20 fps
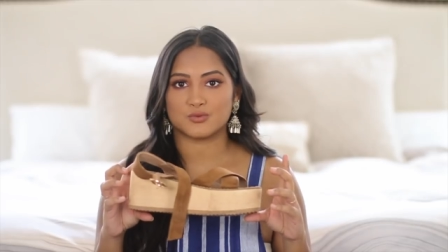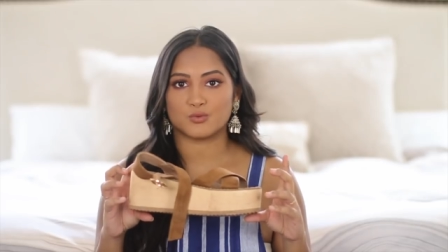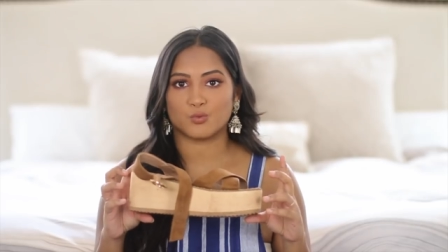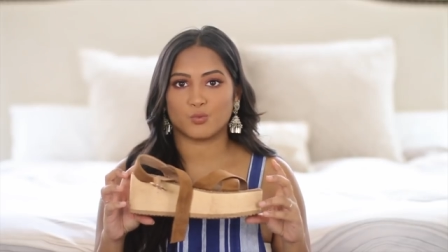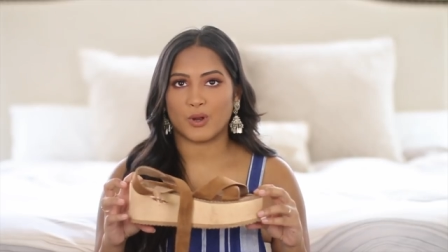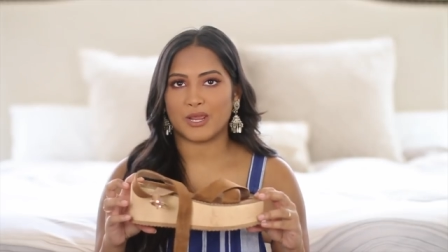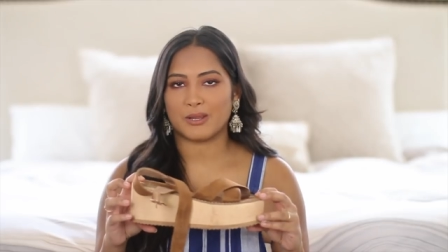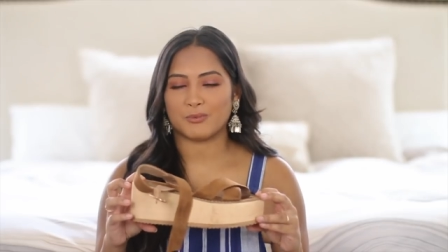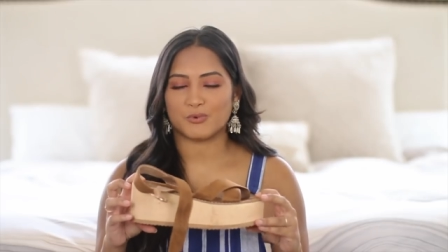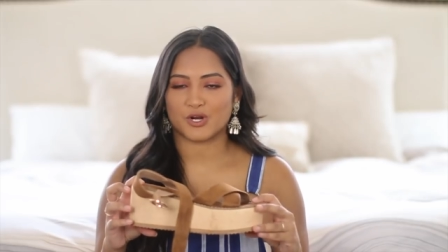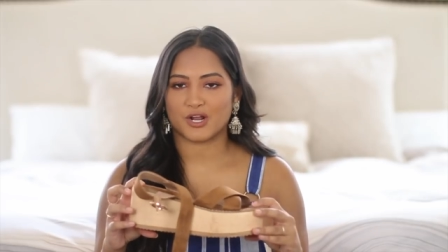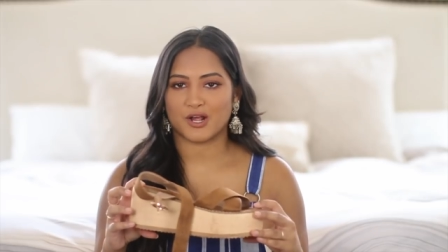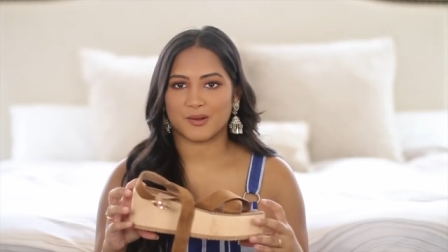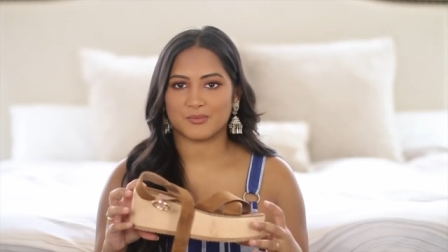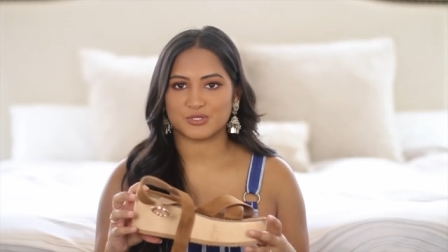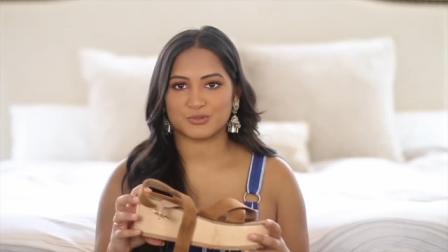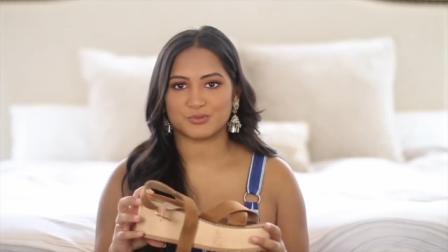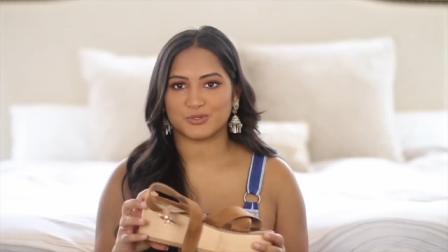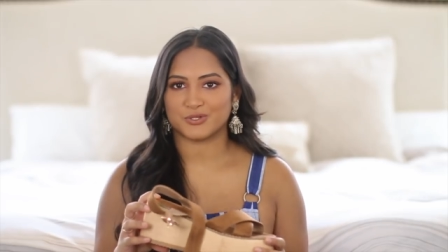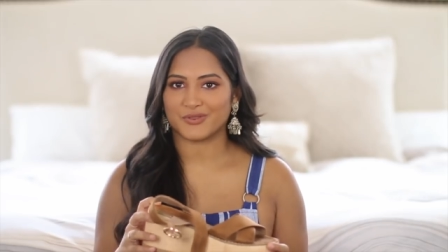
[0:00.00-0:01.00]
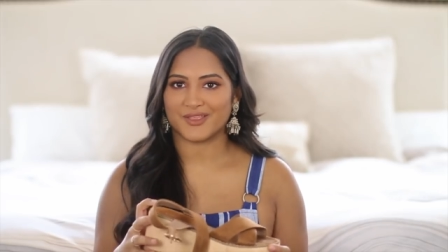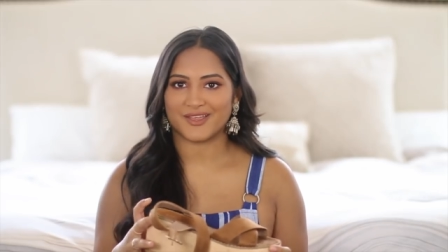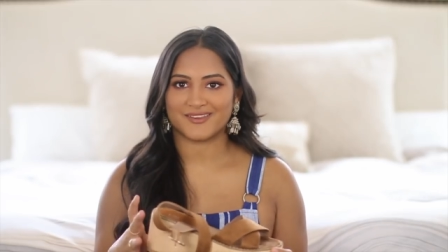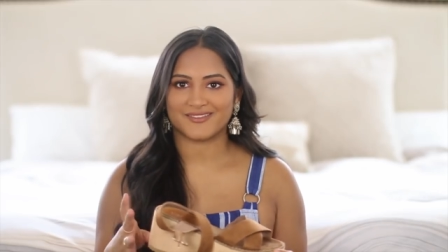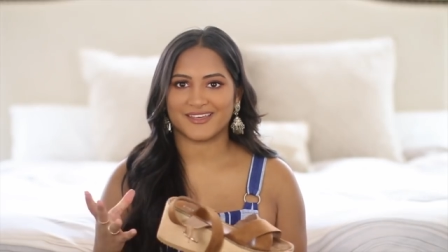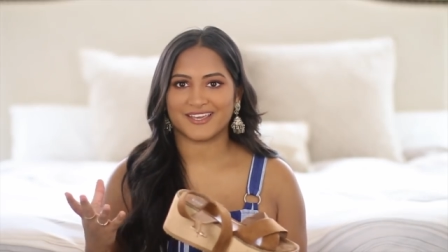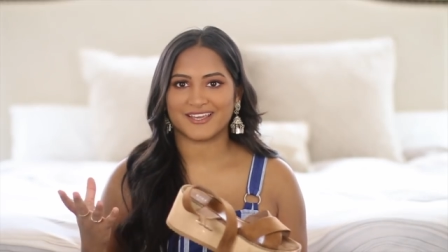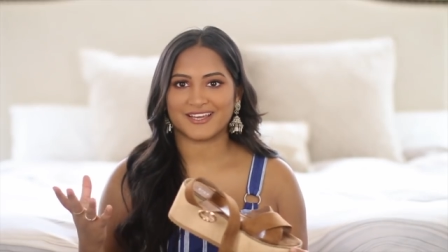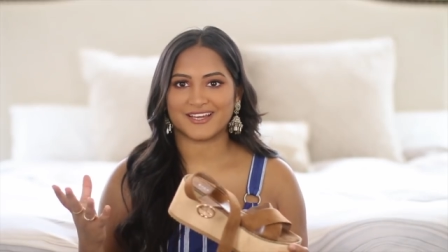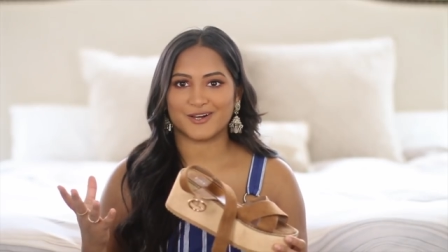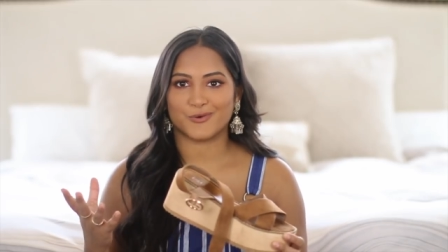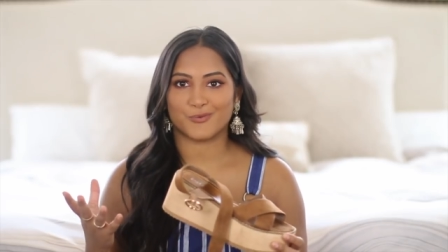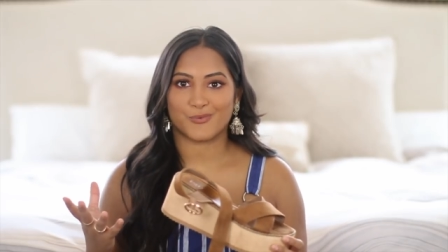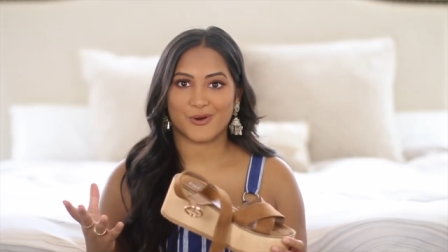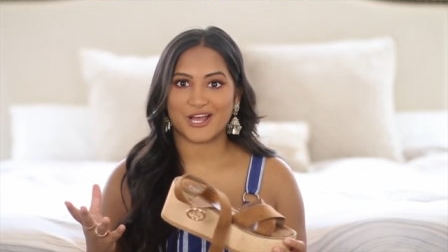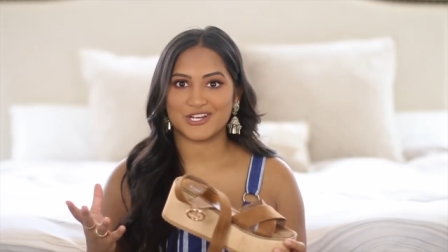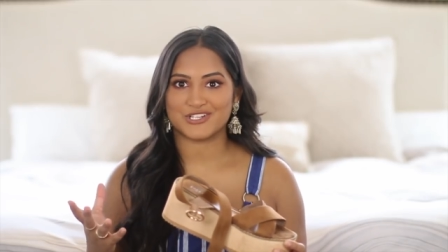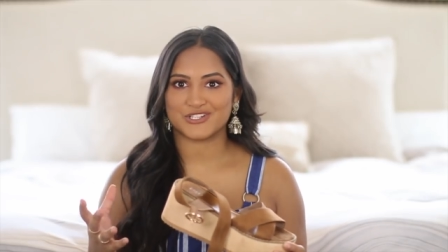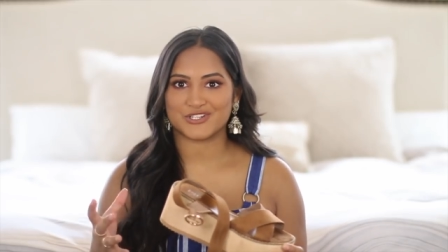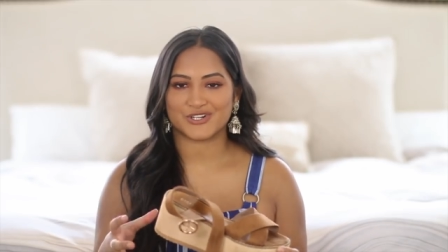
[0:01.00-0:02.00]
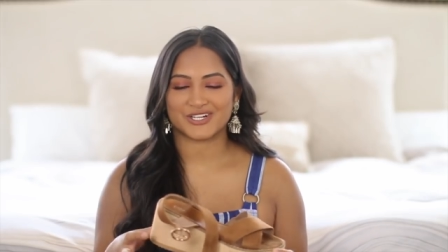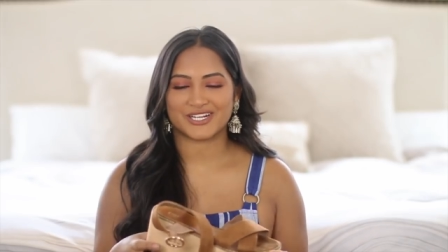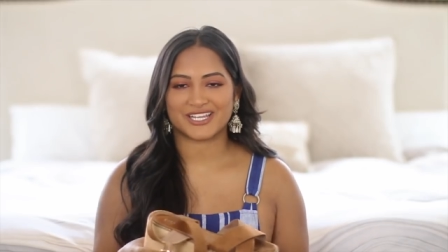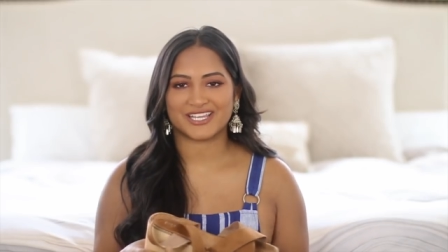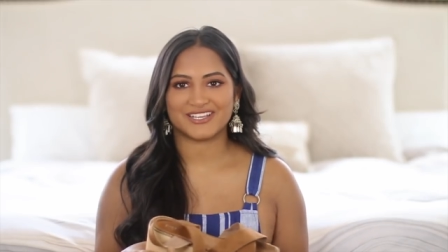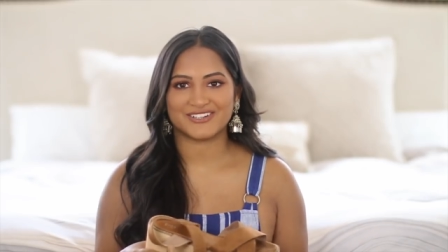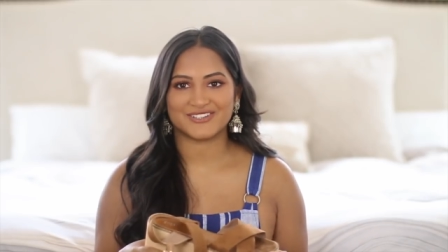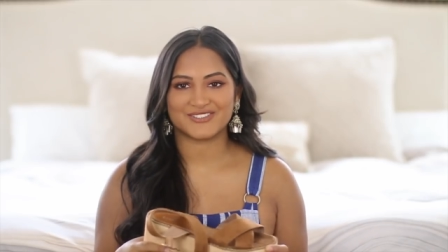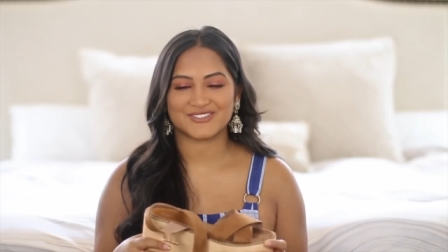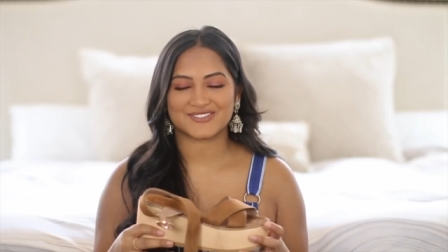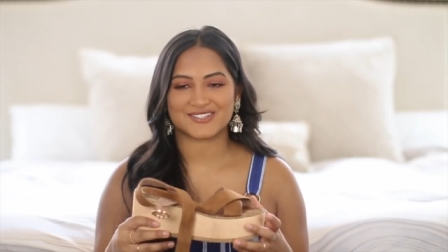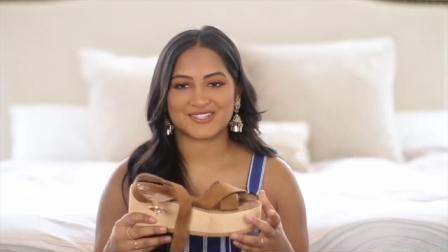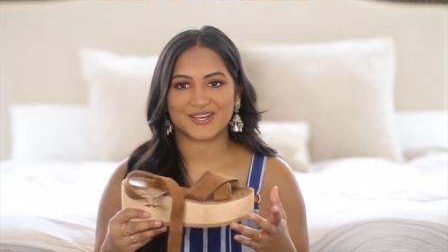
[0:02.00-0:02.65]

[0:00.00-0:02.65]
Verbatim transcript: way more comfortable than like a wedge or a heel.